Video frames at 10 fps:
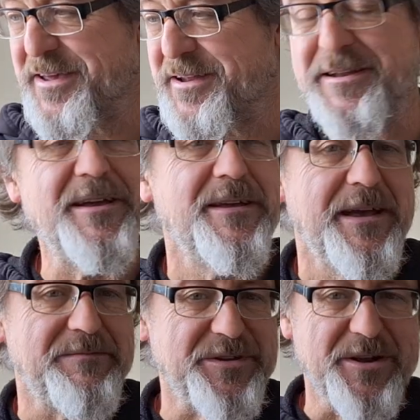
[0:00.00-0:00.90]
and
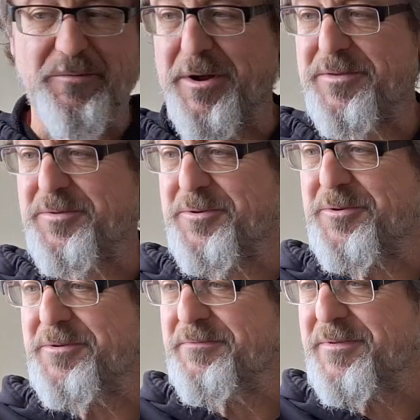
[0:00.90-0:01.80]
I'm just going to run
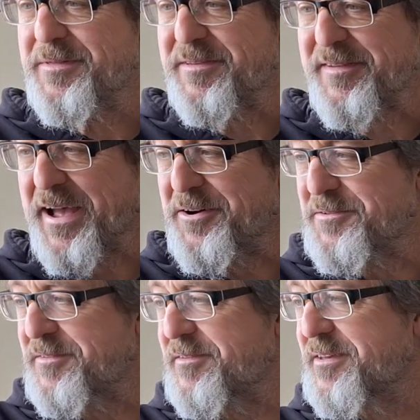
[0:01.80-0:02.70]
through the
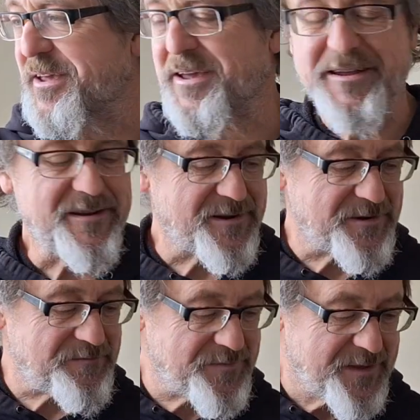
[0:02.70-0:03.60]
sounds and
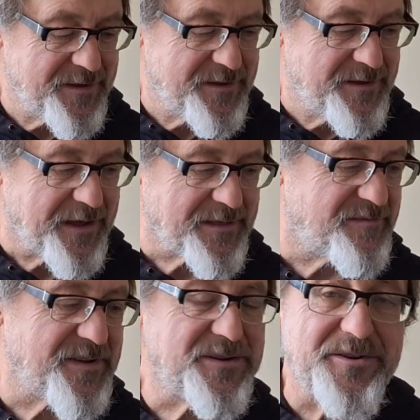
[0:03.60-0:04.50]
the
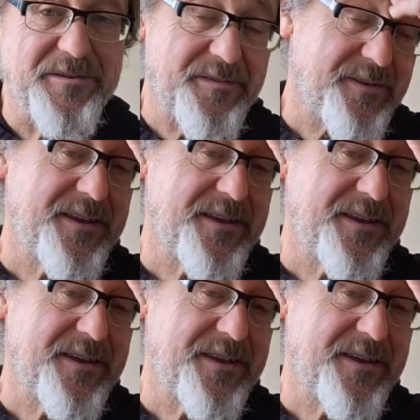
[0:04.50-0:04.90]
features,